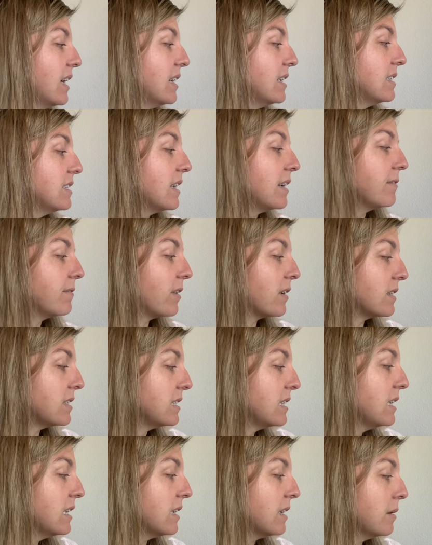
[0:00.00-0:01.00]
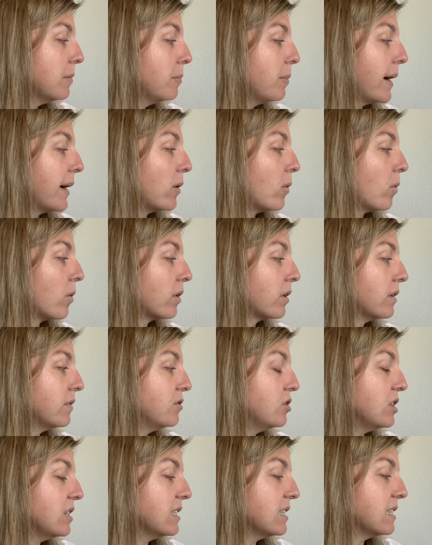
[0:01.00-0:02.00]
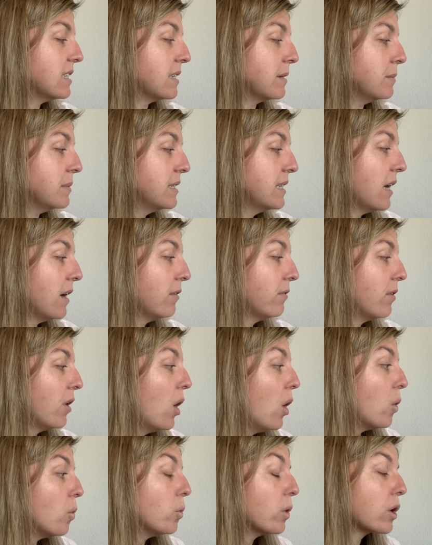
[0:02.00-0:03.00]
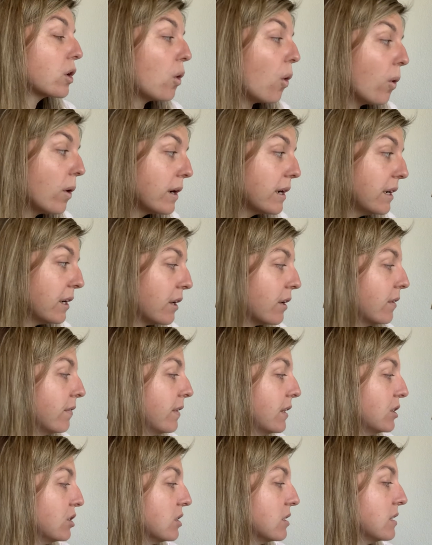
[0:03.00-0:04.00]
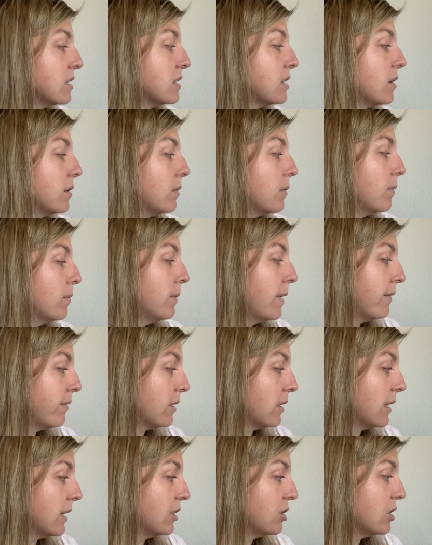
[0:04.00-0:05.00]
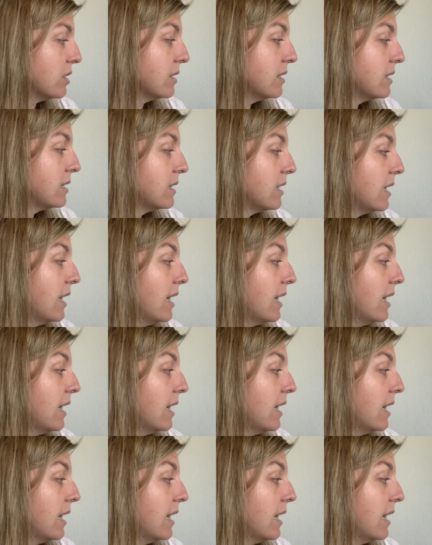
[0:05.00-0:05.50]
St. Faustina, by order of Jesus himself, recorded her visions, revelations,